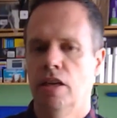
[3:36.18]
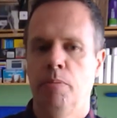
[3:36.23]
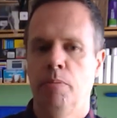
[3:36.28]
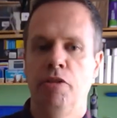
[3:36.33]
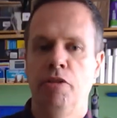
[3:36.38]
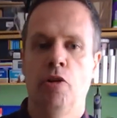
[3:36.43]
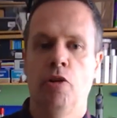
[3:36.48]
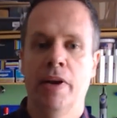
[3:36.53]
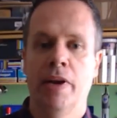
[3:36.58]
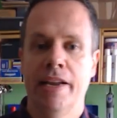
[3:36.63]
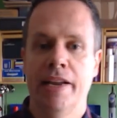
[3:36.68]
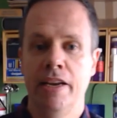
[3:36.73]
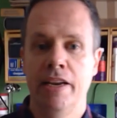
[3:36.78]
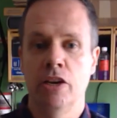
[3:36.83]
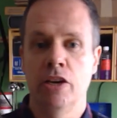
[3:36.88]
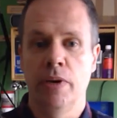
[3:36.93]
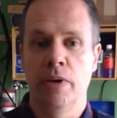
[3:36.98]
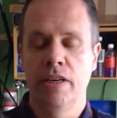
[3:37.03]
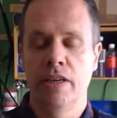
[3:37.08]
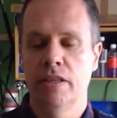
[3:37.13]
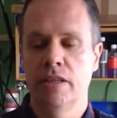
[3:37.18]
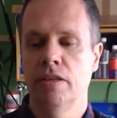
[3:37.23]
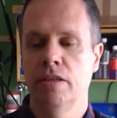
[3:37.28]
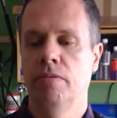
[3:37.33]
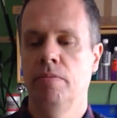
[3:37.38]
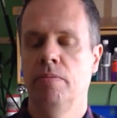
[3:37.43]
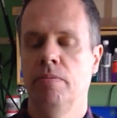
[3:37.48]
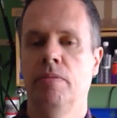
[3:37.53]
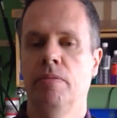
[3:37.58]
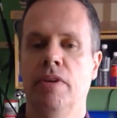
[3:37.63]
before I get into it,
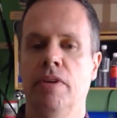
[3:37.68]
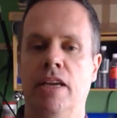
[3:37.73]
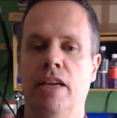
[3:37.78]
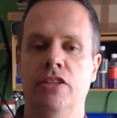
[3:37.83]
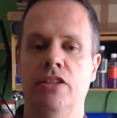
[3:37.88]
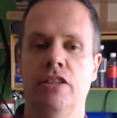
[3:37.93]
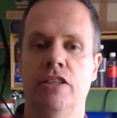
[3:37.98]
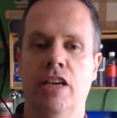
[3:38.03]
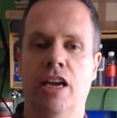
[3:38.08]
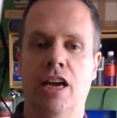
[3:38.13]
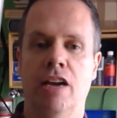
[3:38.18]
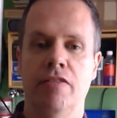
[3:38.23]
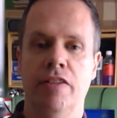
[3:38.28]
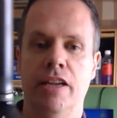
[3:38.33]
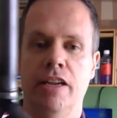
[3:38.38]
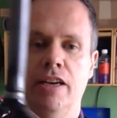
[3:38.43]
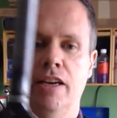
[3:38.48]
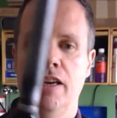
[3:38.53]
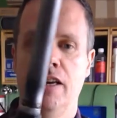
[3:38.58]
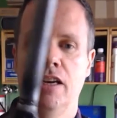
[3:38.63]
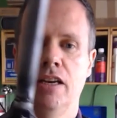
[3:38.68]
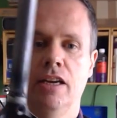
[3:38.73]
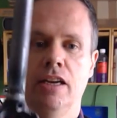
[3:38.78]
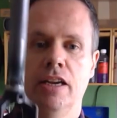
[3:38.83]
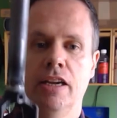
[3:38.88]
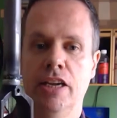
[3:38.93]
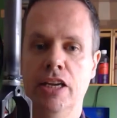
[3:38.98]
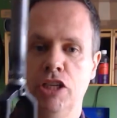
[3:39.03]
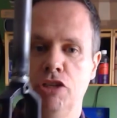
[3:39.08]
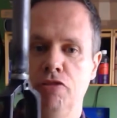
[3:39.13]
let's just have a little
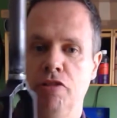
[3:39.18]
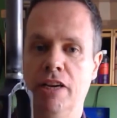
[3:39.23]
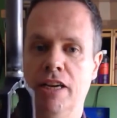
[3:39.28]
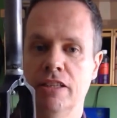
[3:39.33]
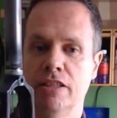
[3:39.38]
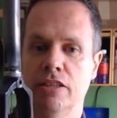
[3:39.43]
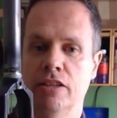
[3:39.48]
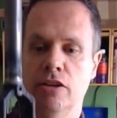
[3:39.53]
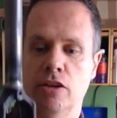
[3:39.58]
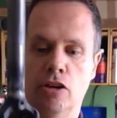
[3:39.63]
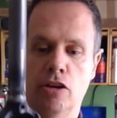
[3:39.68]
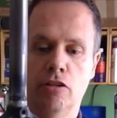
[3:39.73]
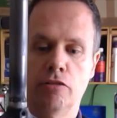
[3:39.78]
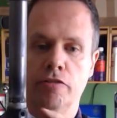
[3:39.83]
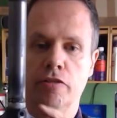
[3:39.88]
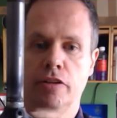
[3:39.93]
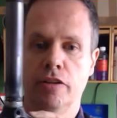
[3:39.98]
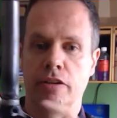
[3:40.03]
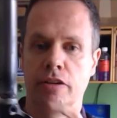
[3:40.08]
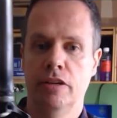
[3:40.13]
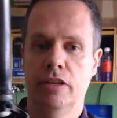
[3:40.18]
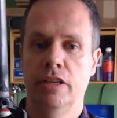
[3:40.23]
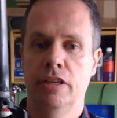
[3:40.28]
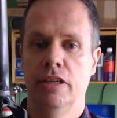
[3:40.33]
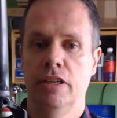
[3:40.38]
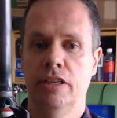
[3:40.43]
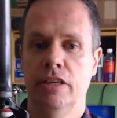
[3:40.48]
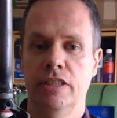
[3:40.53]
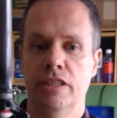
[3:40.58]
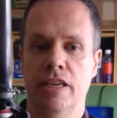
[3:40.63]
history lesson of
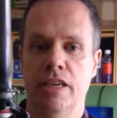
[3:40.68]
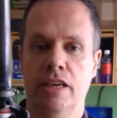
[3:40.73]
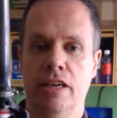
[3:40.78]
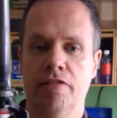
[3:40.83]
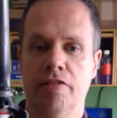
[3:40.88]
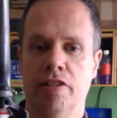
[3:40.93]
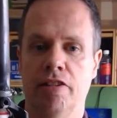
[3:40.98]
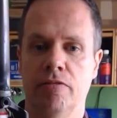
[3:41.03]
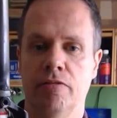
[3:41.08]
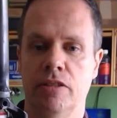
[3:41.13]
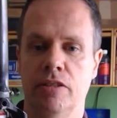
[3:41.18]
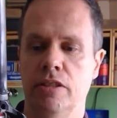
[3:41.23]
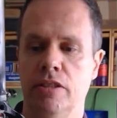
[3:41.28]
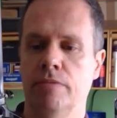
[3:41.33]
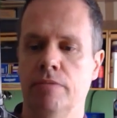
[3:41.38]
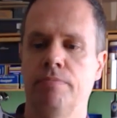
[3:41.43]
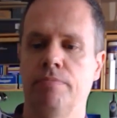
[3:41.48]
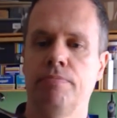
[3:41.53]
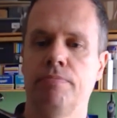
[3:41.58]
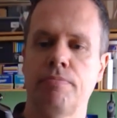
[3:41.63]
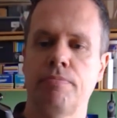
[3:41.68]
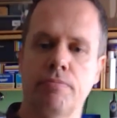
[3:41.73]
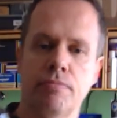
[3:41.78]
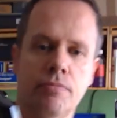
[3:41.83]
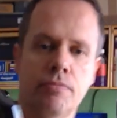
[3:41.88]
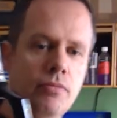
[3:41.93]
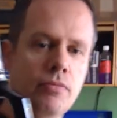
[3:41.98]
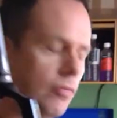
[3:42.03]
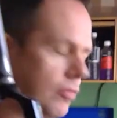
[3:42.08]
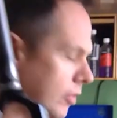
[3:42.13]
Snelly crowns
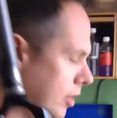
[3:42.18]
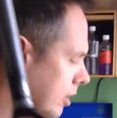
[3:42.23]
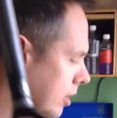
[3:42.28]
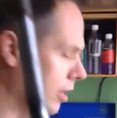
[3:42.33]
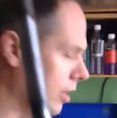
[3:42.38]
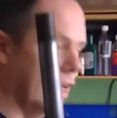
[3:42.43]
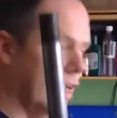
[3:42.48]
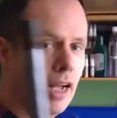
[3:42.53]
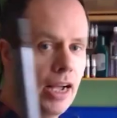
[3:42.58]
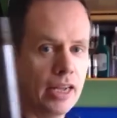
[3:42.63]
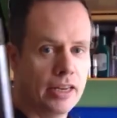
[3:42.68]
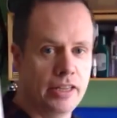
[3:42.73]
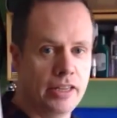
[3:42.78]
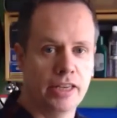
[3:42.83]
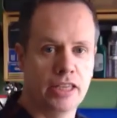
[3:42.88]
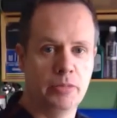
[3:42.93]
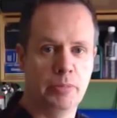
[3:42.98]
and the